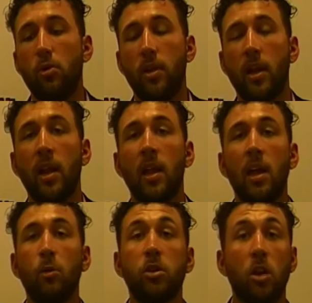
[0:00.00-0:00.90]
Pooling.
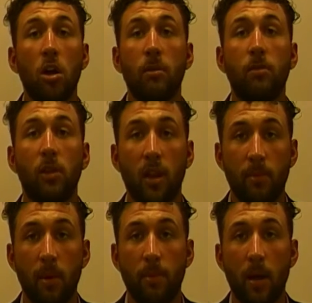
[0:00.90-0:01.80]
We'll talk a
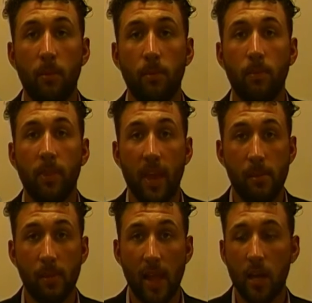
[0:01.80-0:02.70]
little bit about
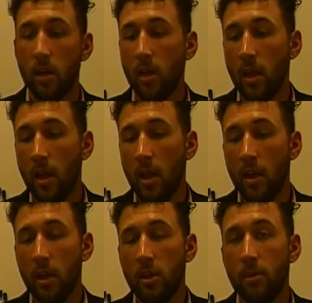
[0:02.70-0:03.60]
them later,
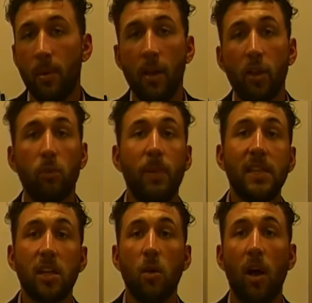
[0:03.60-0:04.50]
but the
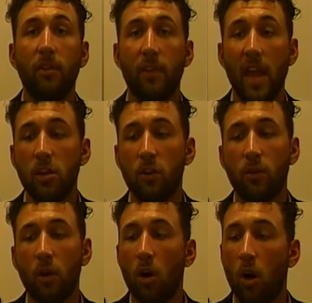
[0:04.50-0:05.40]
basic
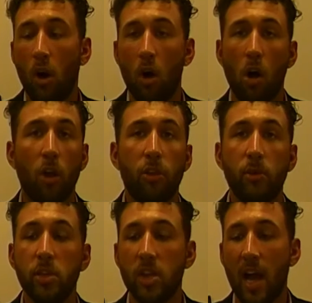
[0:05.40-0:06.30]
qualifications for all
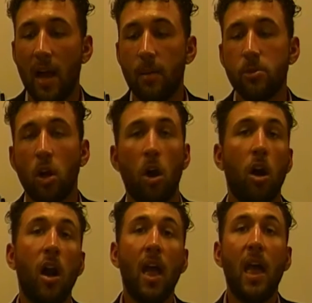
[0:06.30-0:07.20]
three jobs
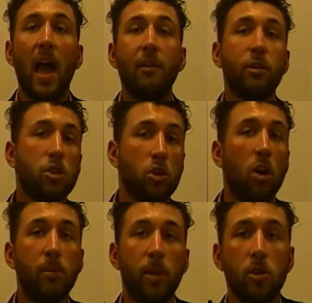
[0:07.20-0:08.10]
are having
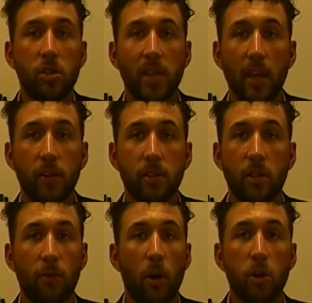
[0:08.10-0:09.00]
strong computer
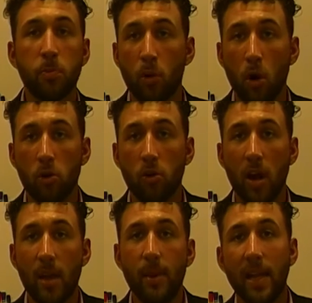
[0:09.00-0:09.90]
skills as far as
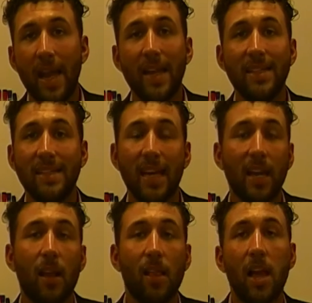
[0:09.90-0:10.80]
programming and
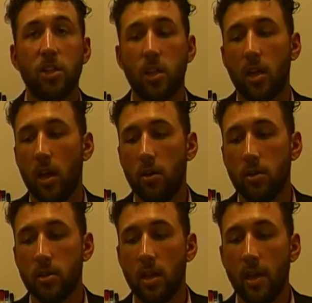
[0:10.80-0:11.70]
data collection
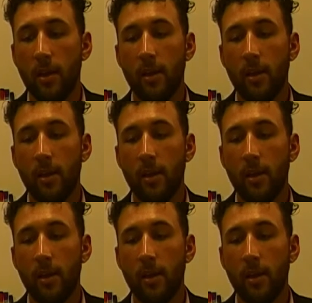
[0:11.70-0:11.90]
goes.